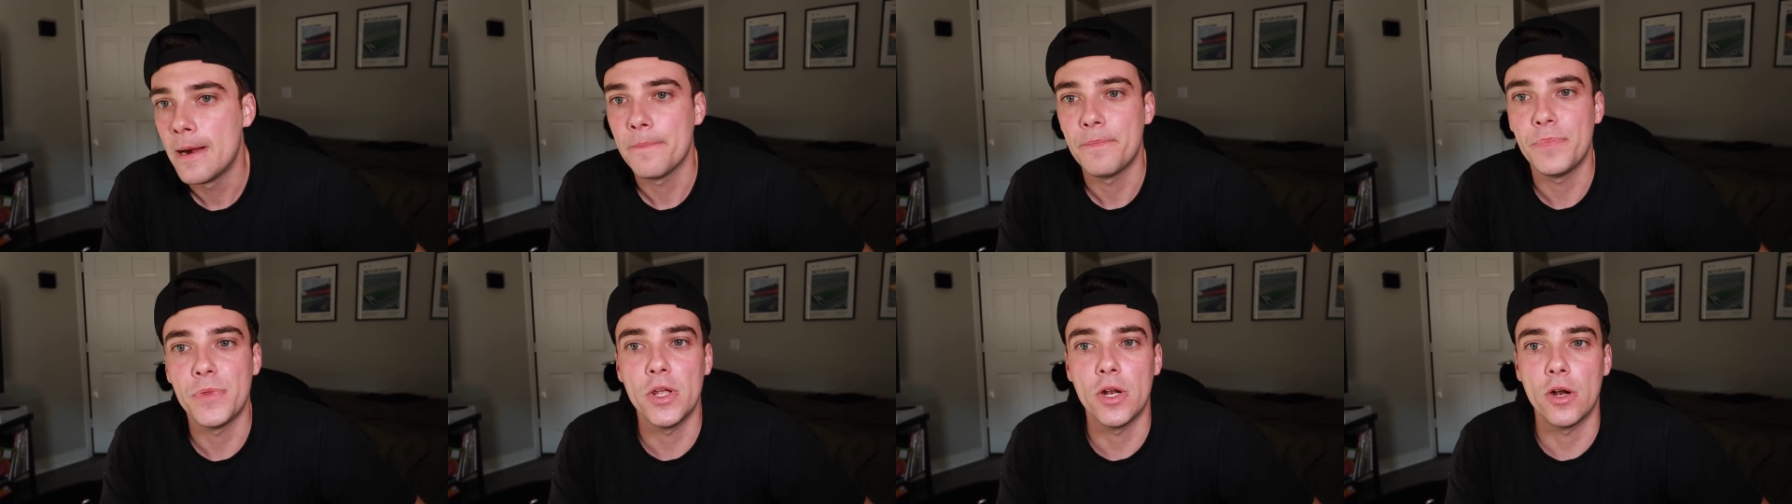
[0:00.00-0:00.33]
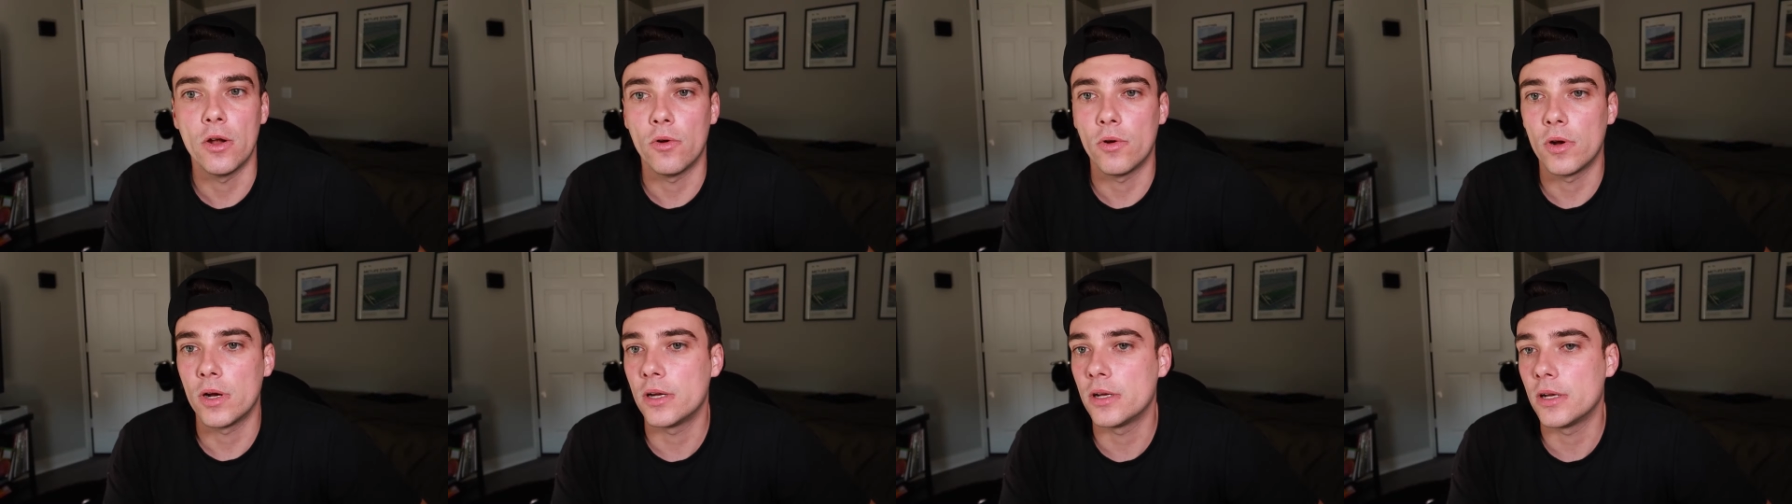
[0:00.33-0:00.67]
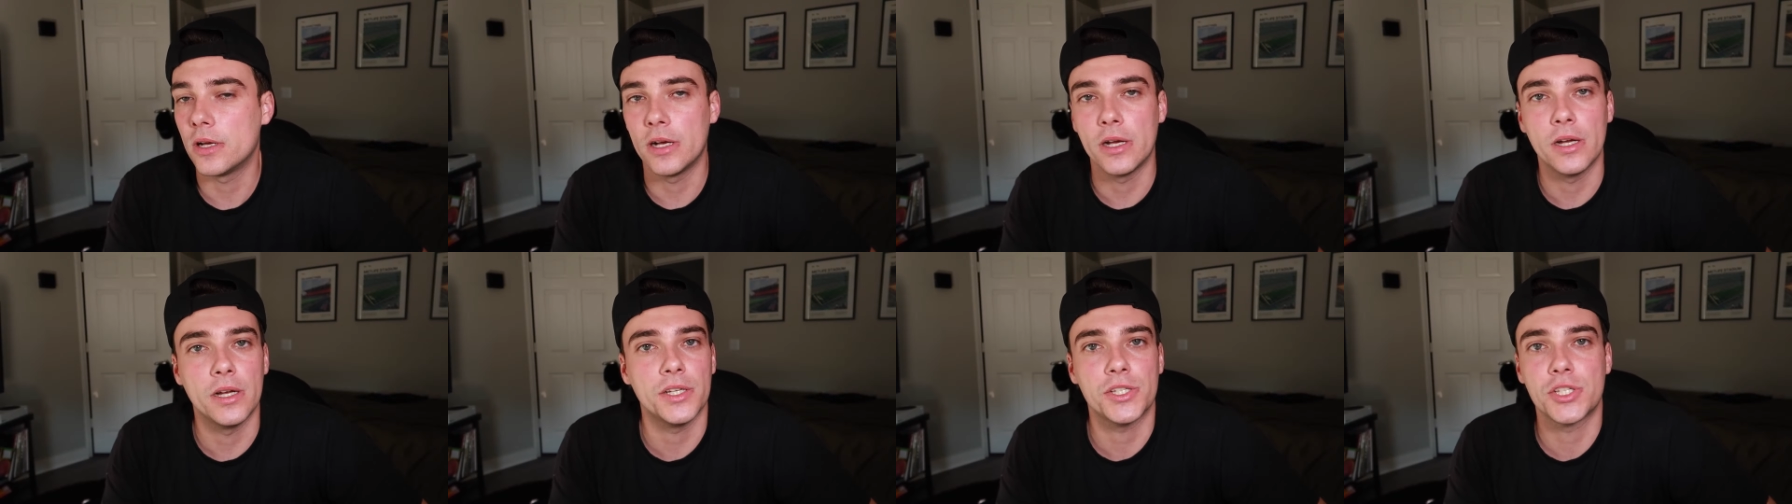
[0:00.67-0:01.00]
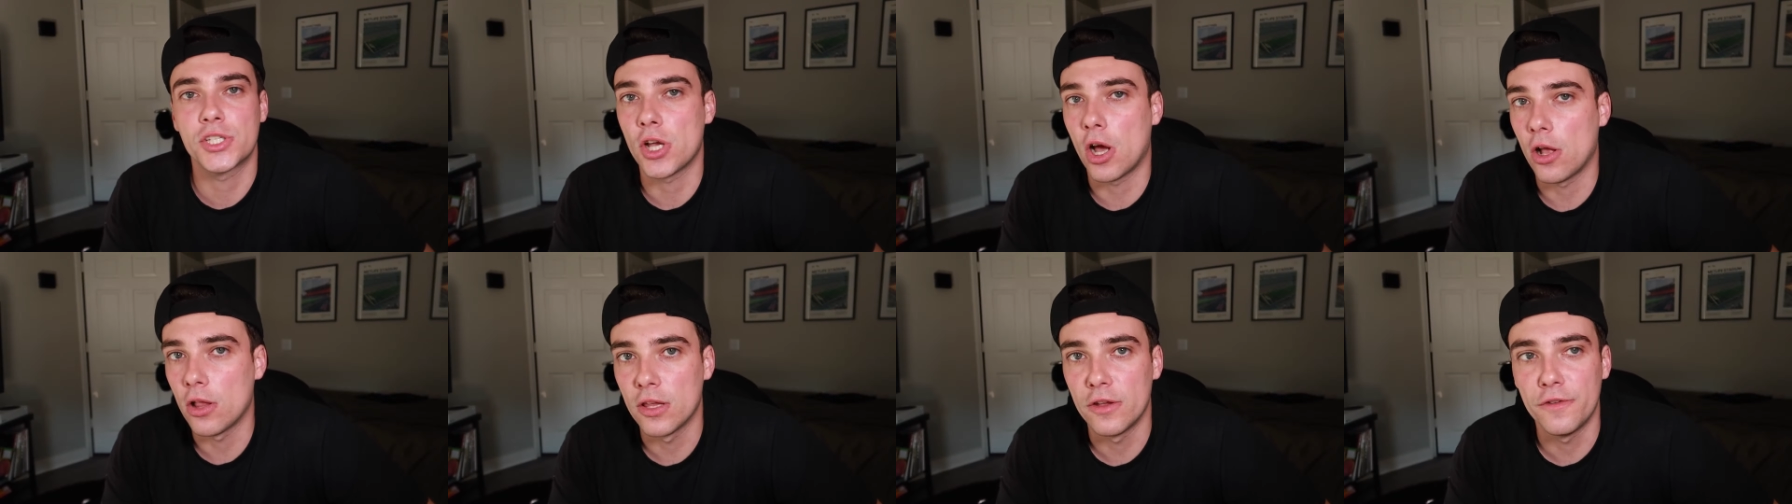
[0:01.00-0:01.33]
you know, a, a,
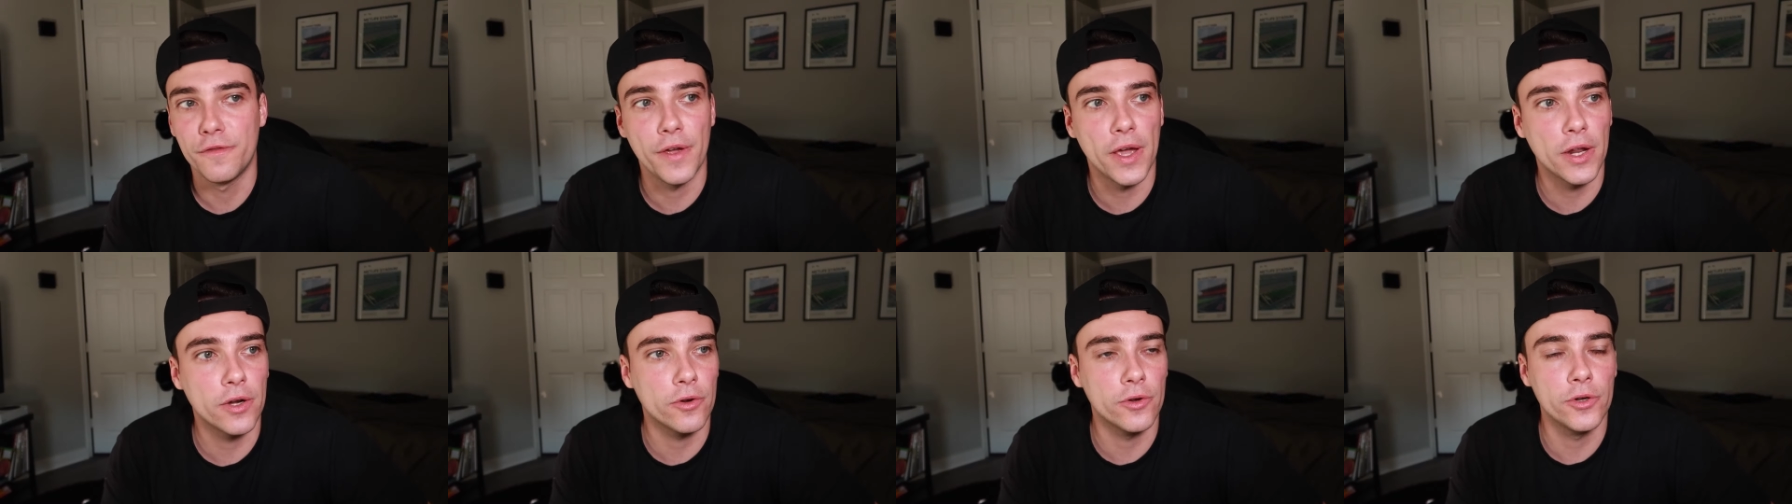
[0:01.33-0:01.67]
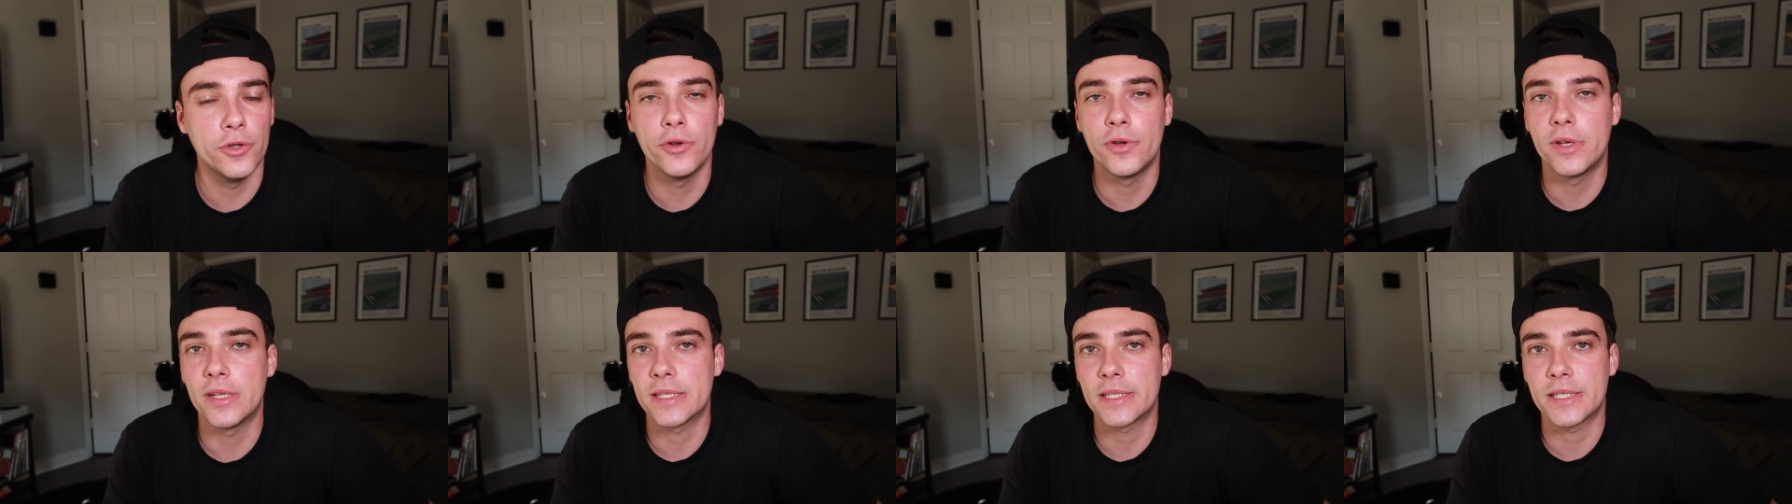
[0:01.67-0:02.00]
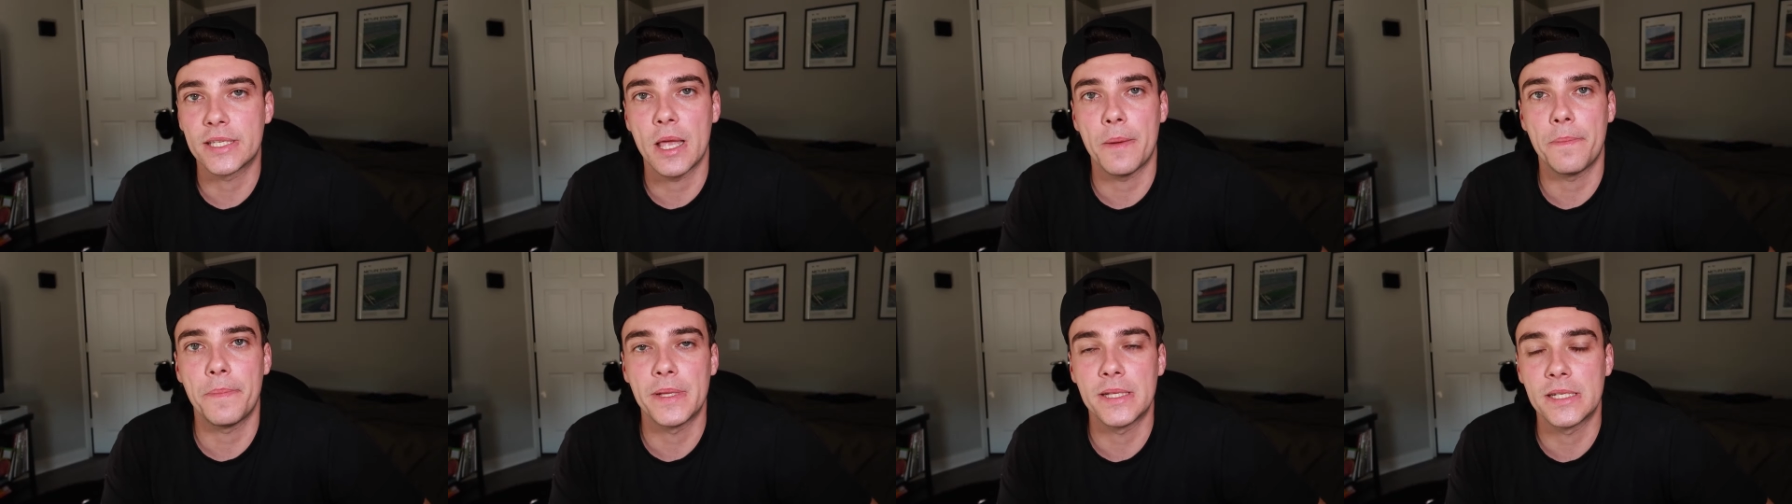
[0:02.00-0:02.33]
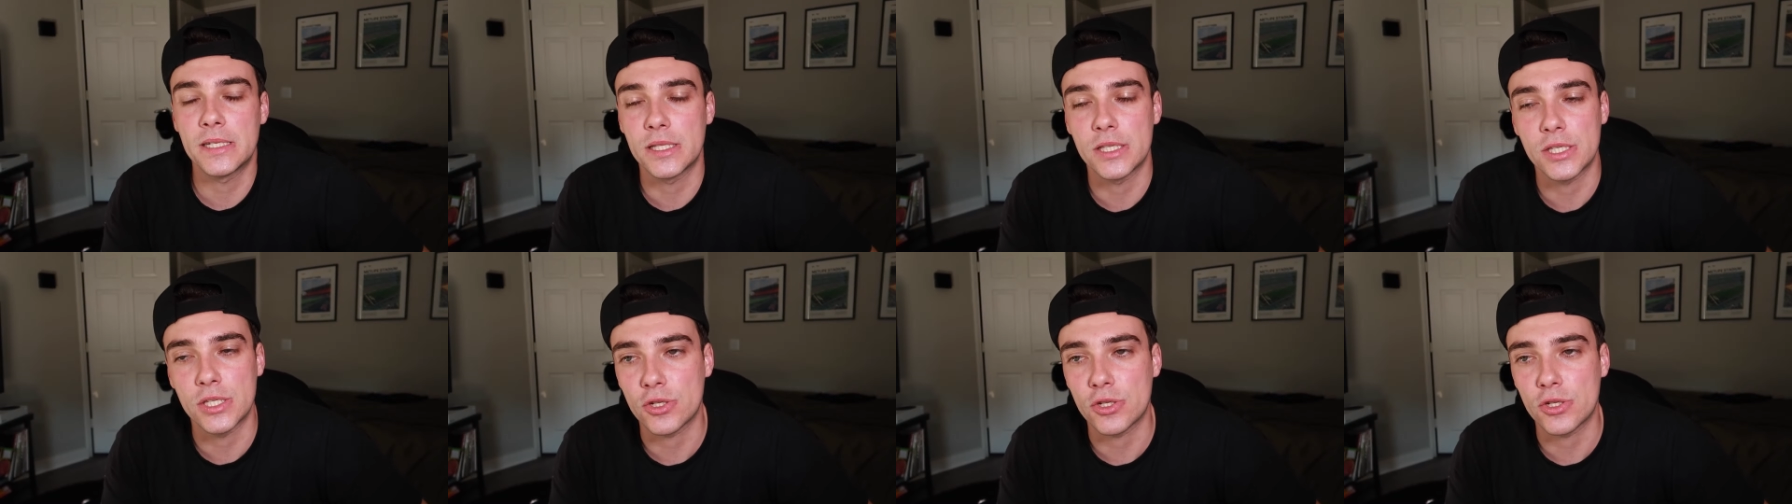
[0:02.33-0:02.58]
solid veteran who can step into the